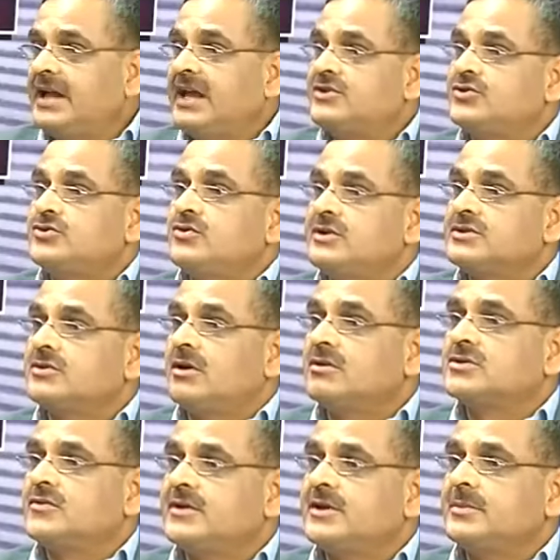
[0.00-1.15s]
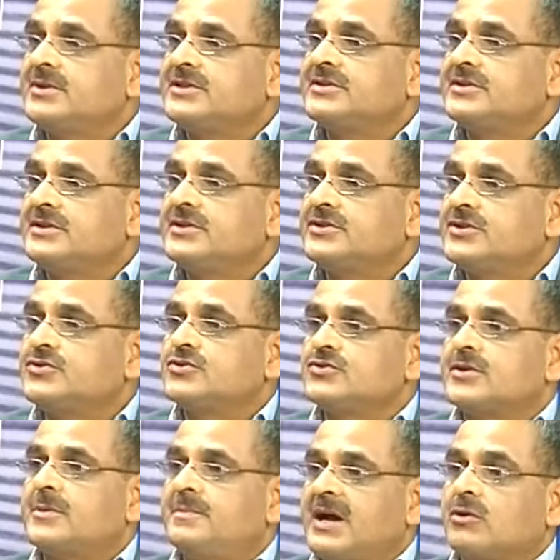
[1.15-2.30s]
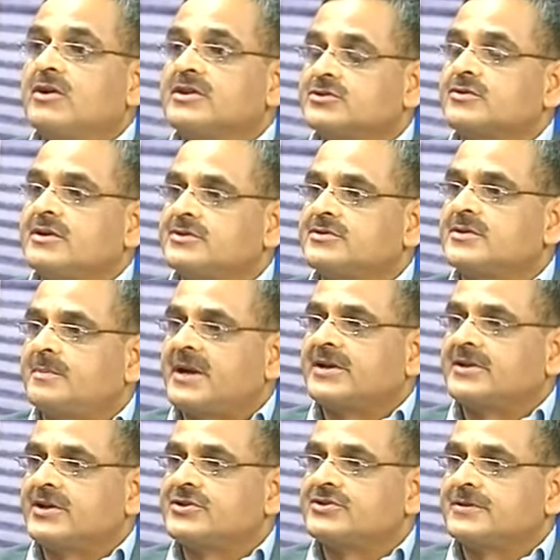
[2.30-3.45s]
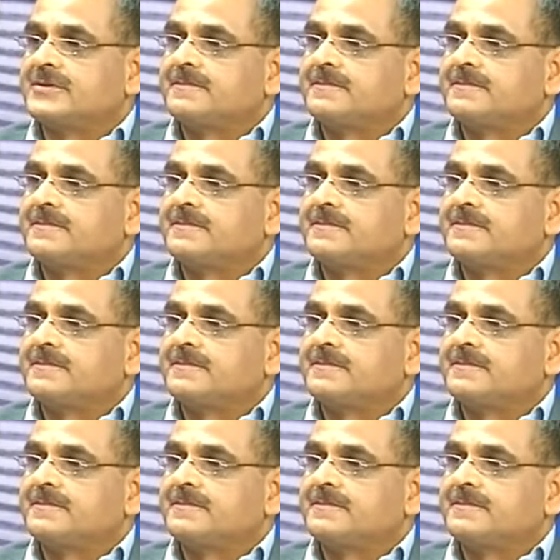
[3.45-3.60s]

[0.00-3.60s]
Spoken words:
issue is also one of the serious issues of my consequence of migration.